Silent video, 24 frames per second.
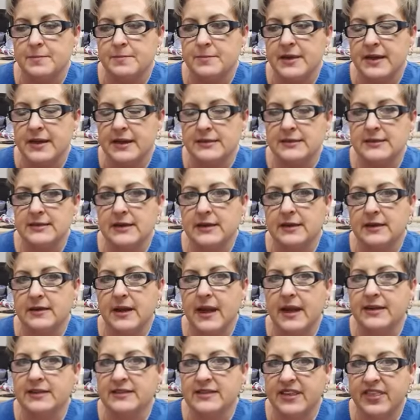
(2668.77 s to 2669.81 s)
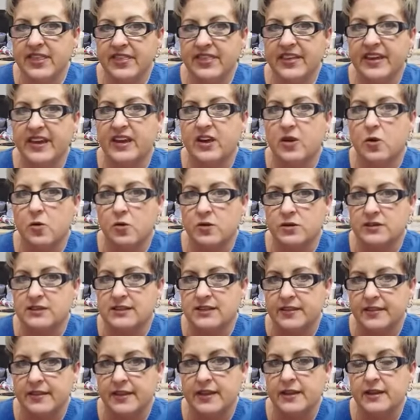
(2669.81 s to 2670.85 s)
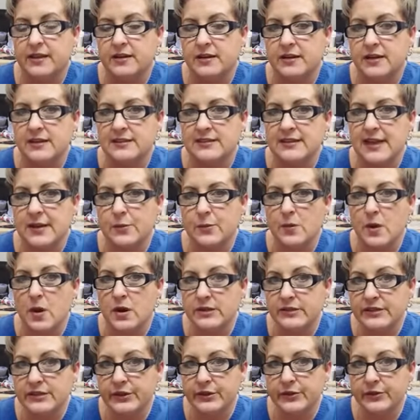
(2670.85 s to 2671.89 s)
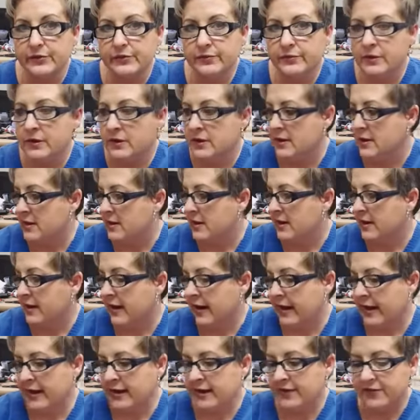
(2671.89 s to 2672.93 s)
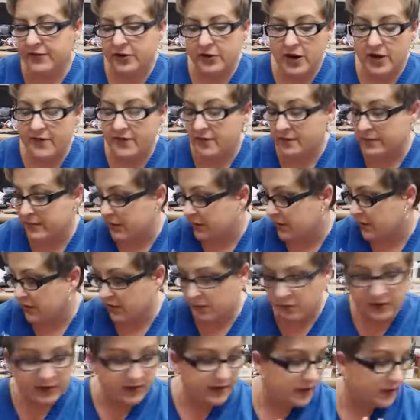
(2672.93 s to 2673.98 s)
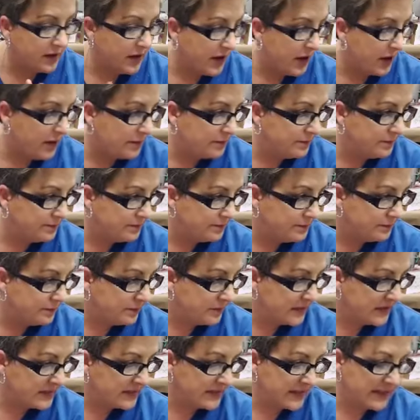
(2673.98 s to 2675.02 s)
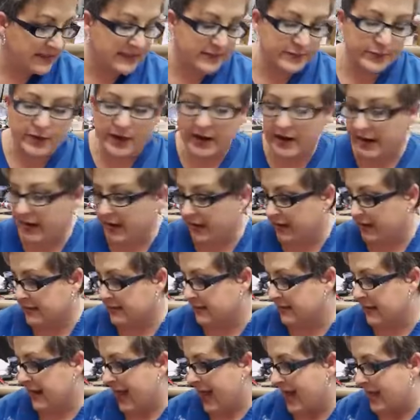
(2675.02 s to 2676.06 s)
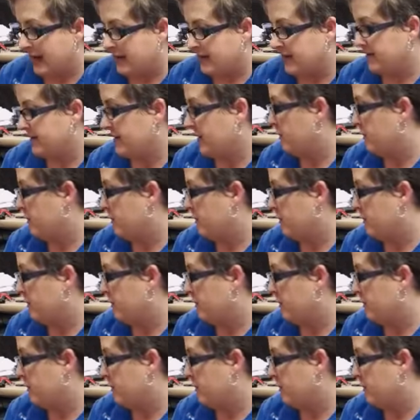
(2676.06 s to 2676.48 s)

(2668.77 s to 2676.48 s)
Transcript: mix it as thick or as thin as I want to. And if you're not familiar with the sea spray, it is an additive